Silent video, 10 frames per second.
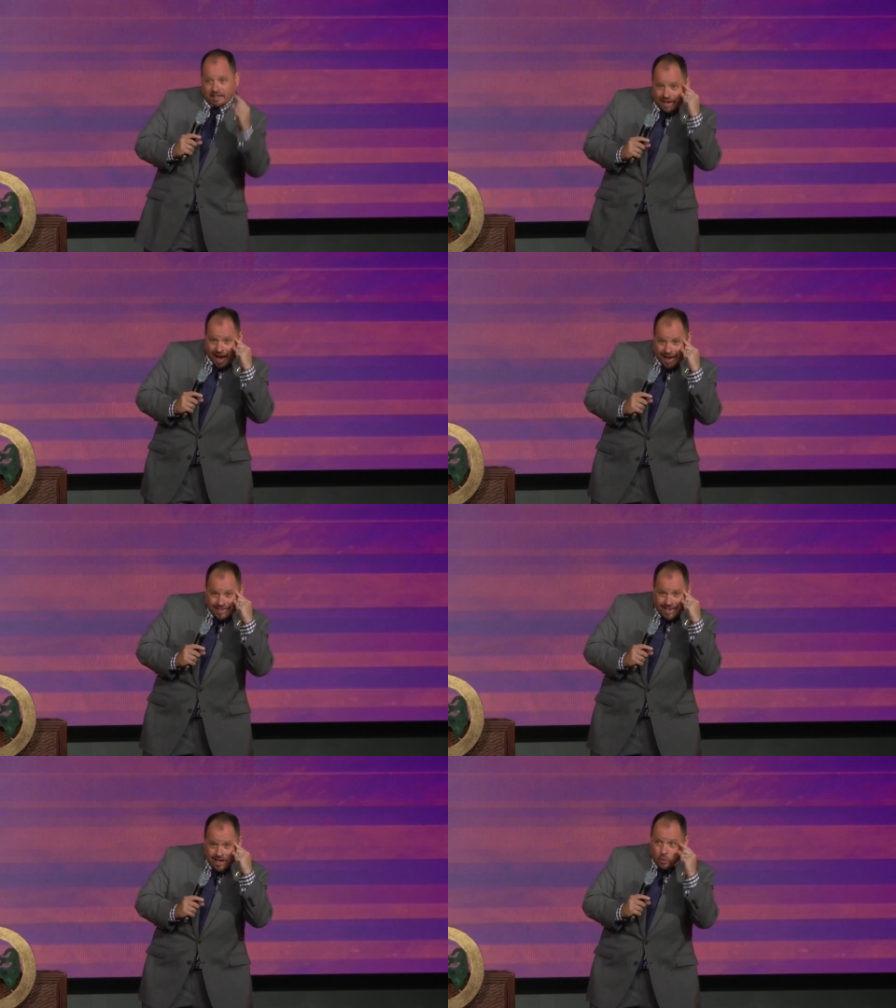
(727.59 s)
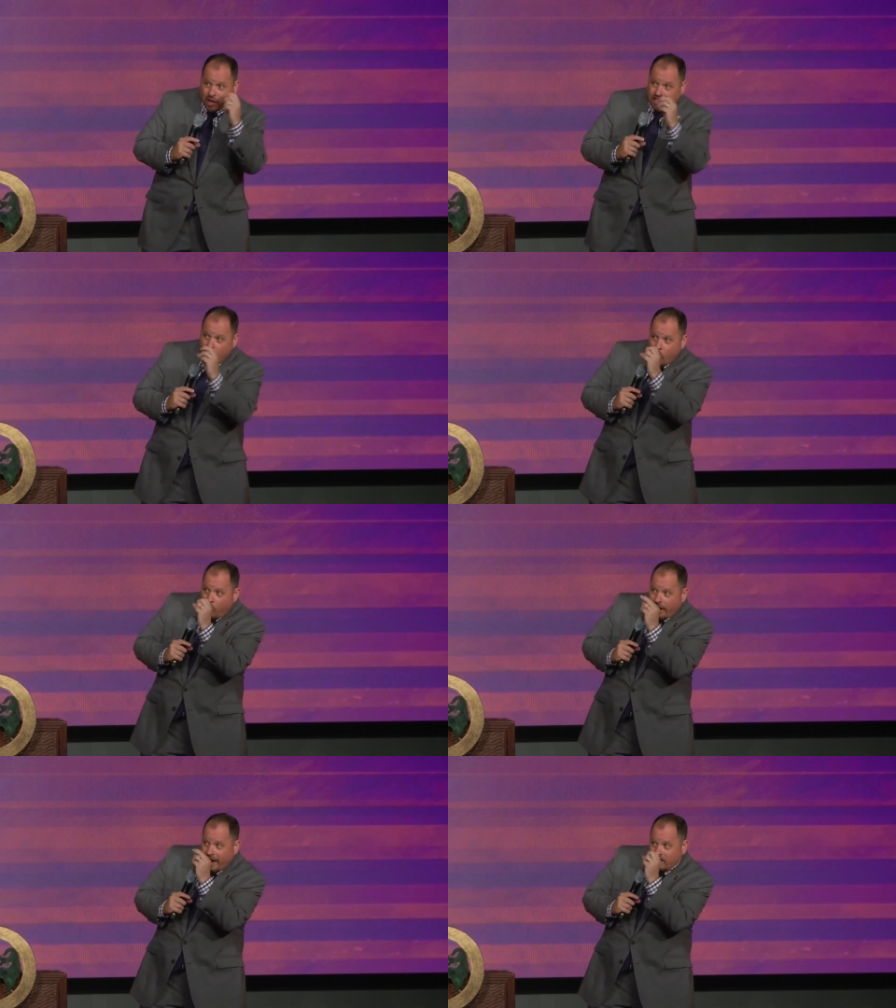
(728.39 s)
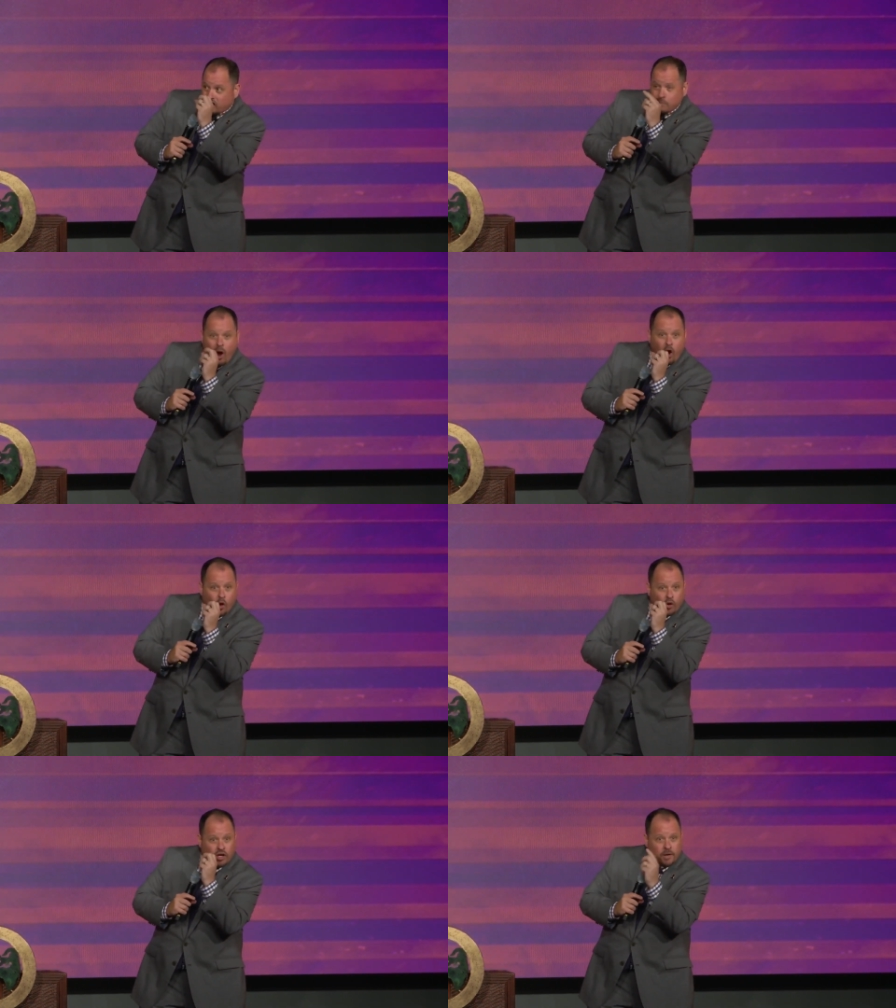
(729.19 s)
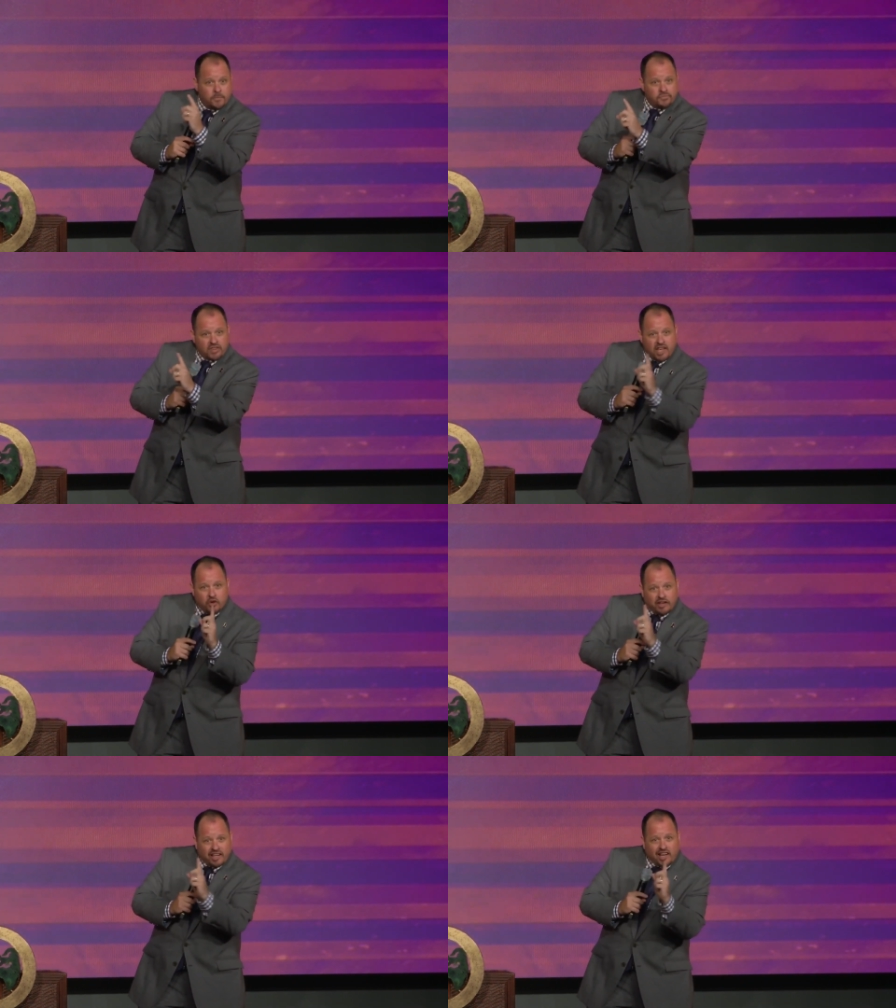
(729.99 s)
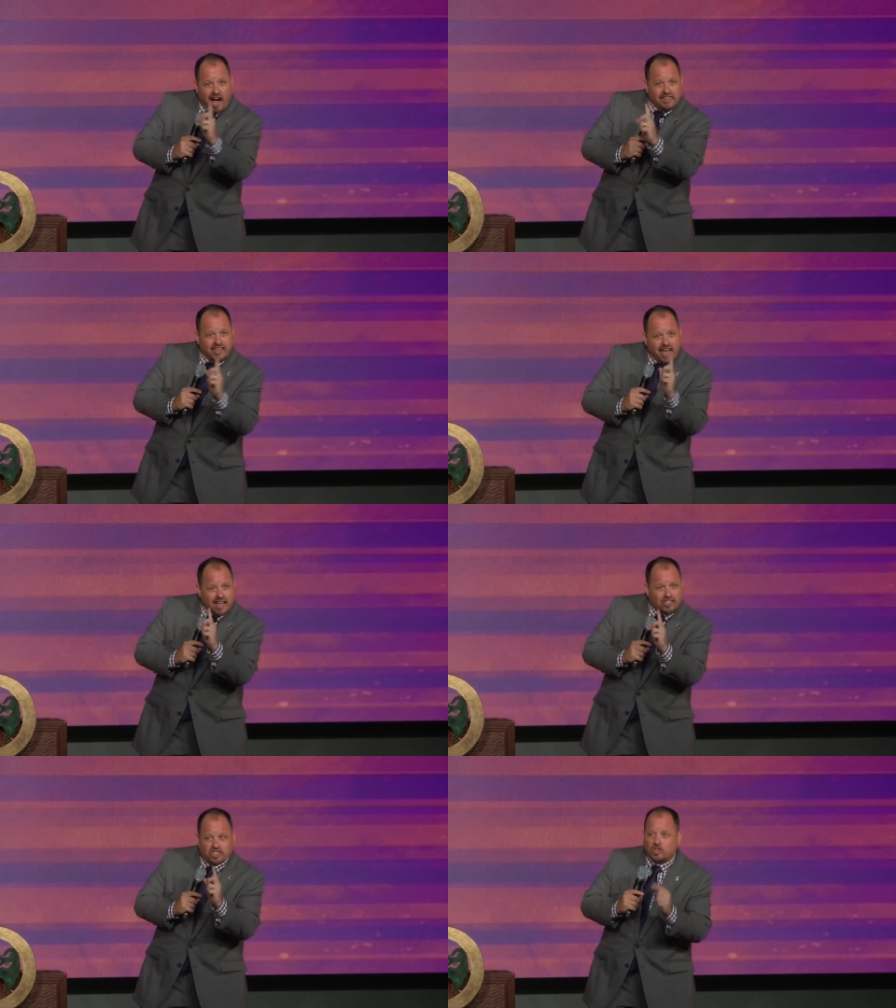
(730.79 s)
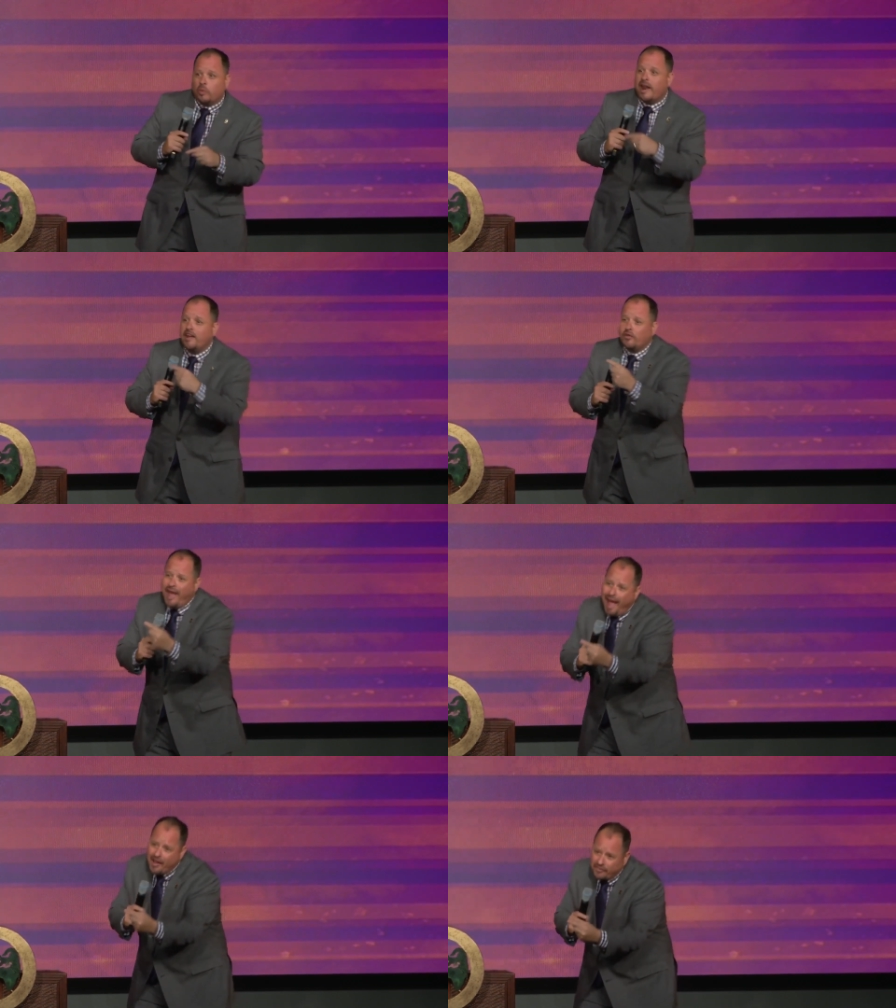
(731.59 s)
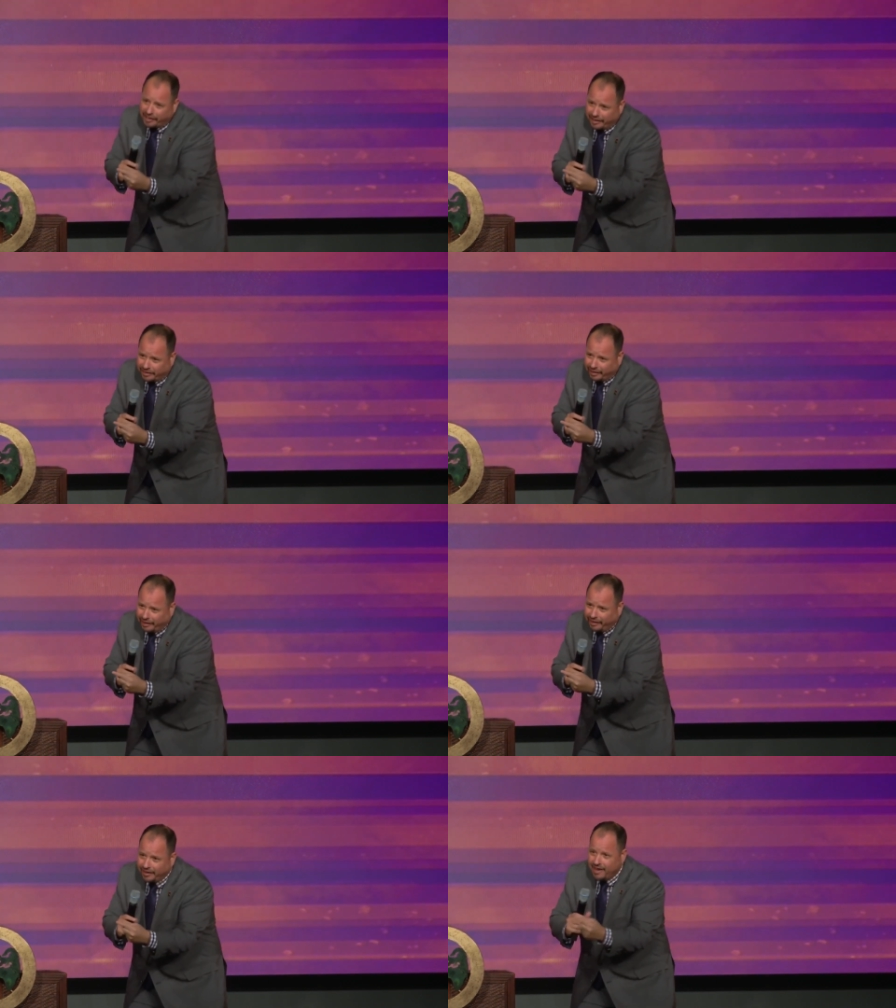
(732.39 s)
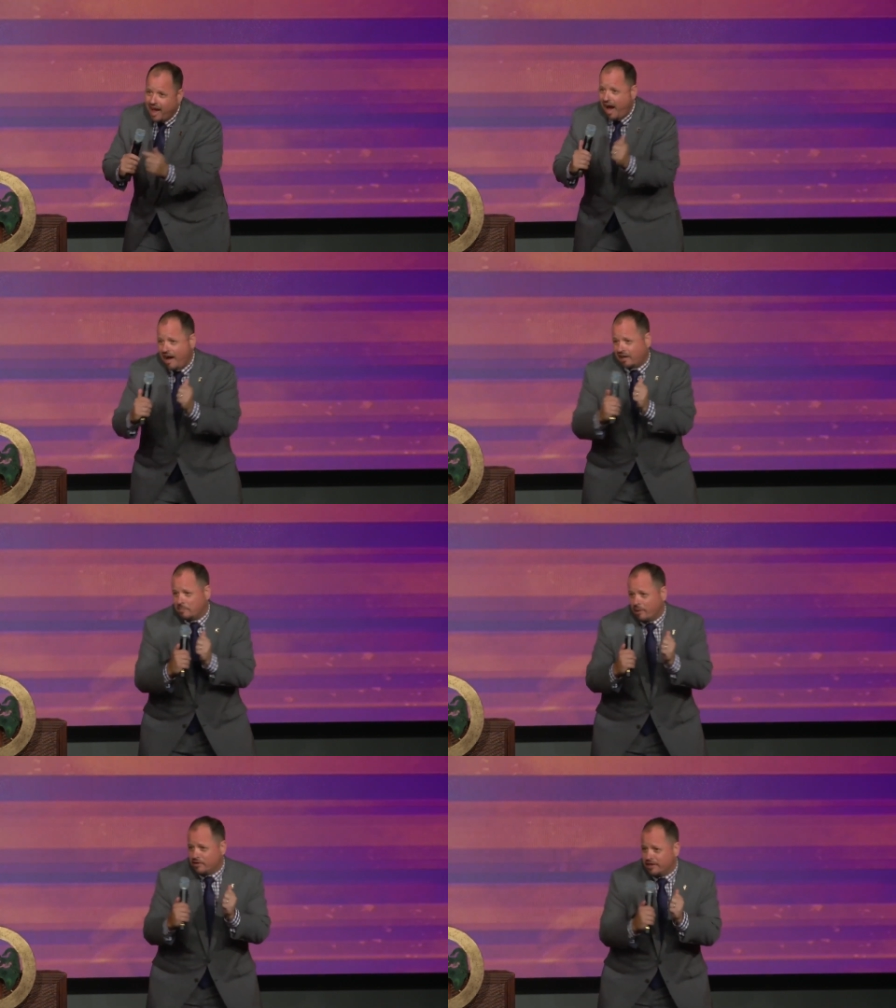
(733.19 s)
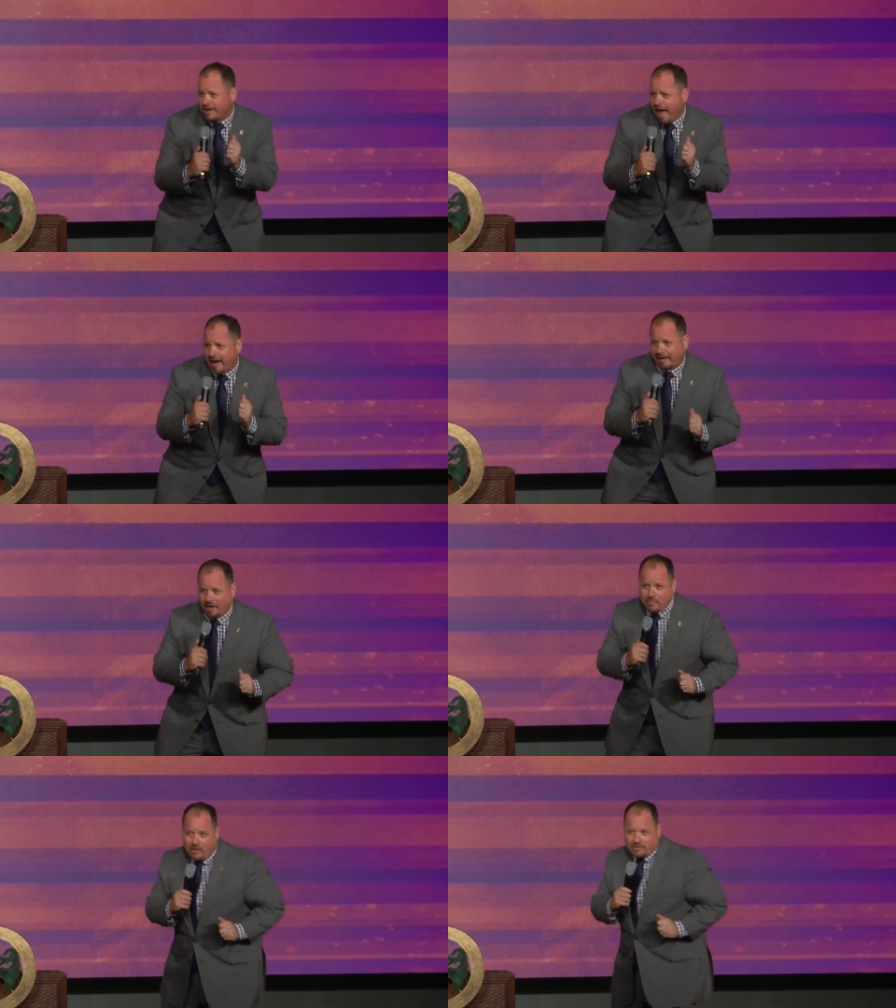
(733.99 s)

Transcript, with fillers: And the idea was while I smoke, it'll get caught in the edges. So when I don't have anything, I could burn the neck. Come